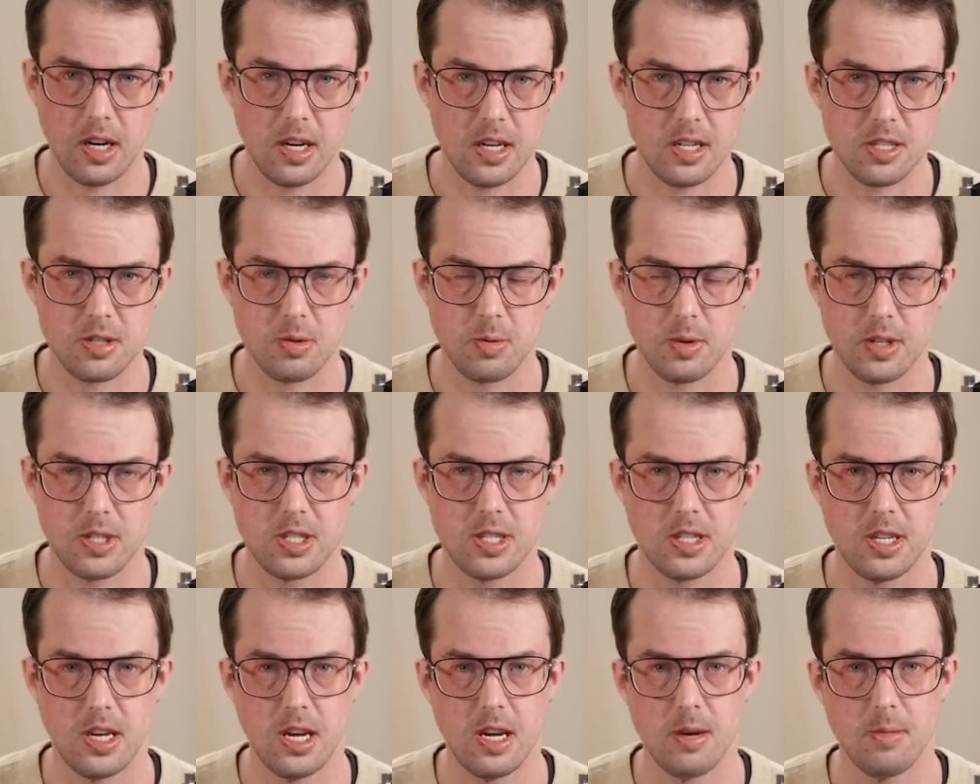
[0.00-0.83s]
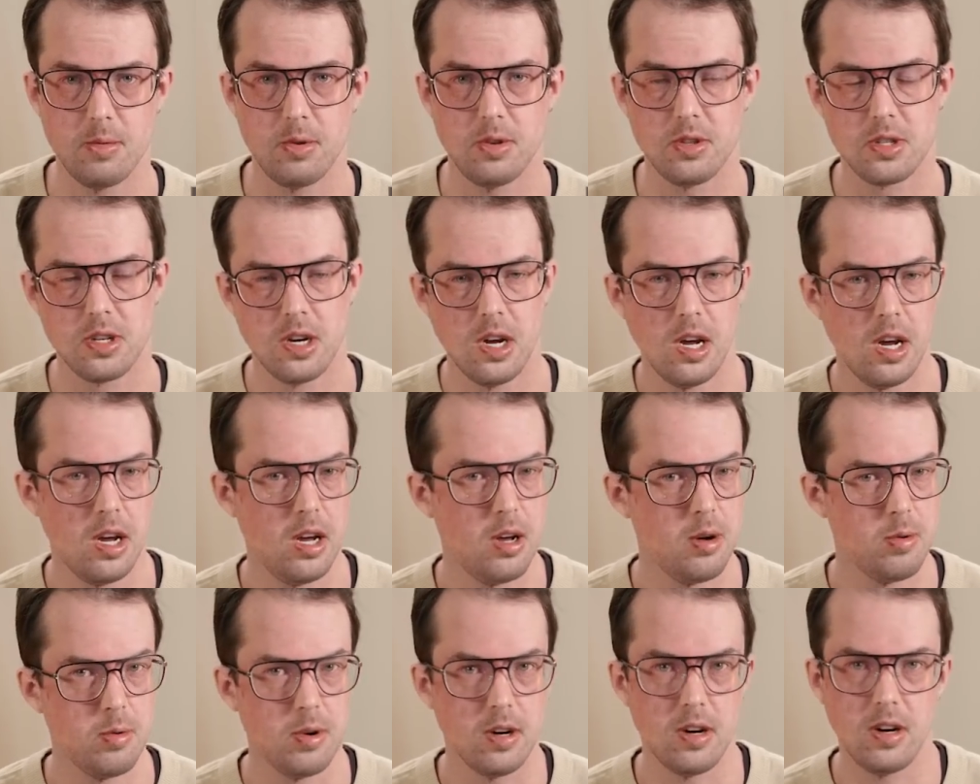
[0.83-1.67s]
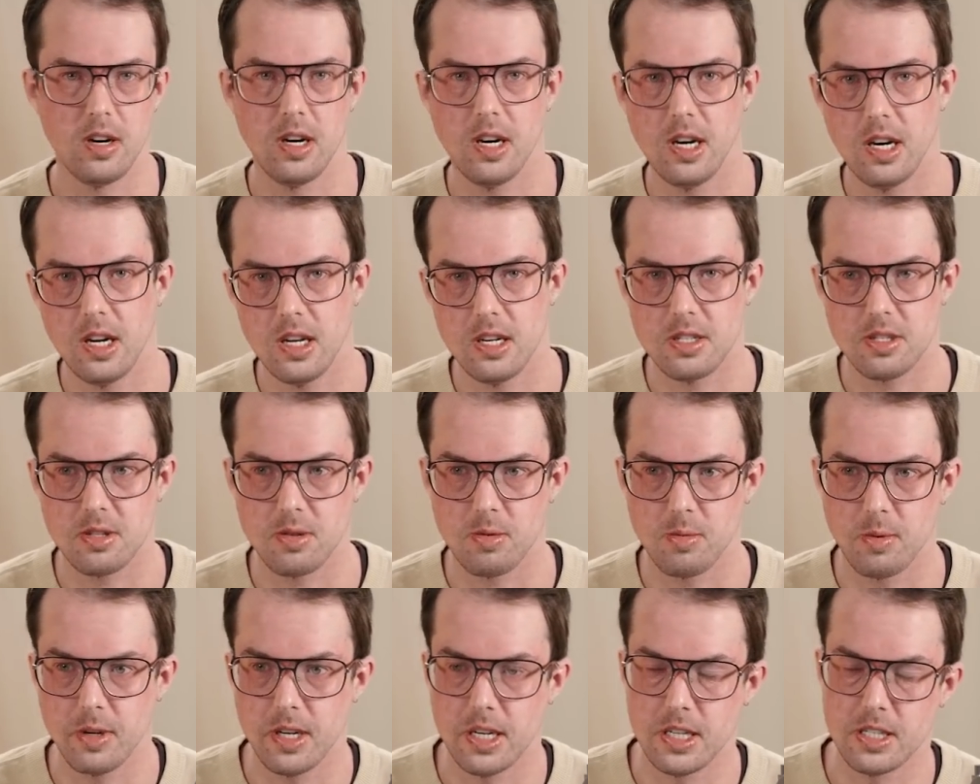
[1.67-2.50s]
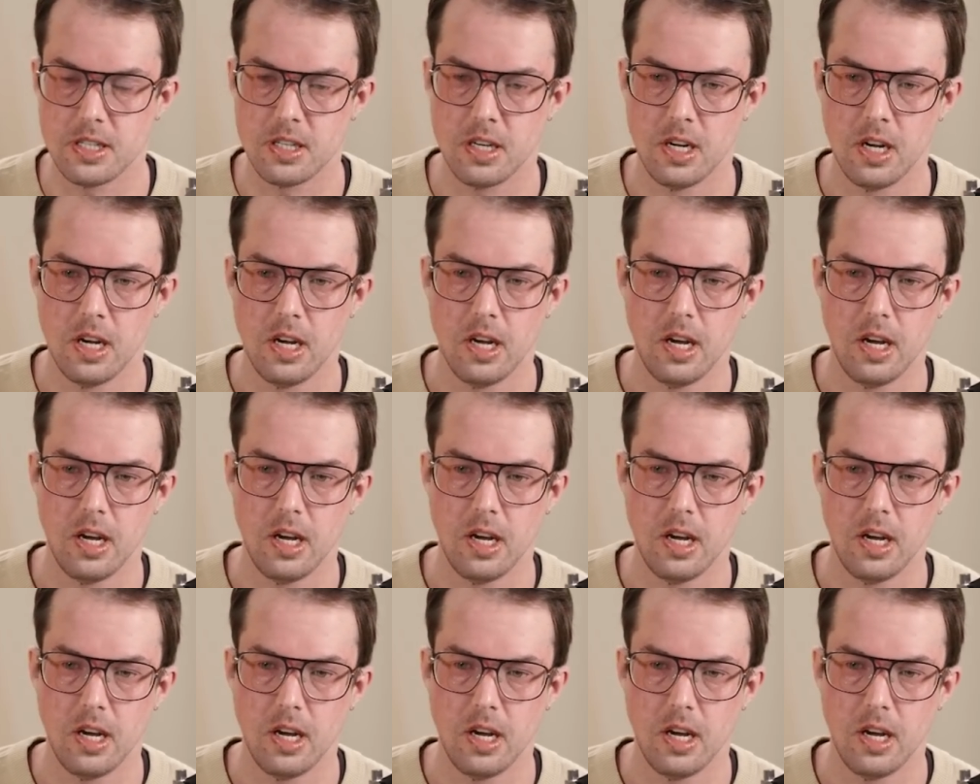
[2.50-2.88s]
it is with stables, whether it is with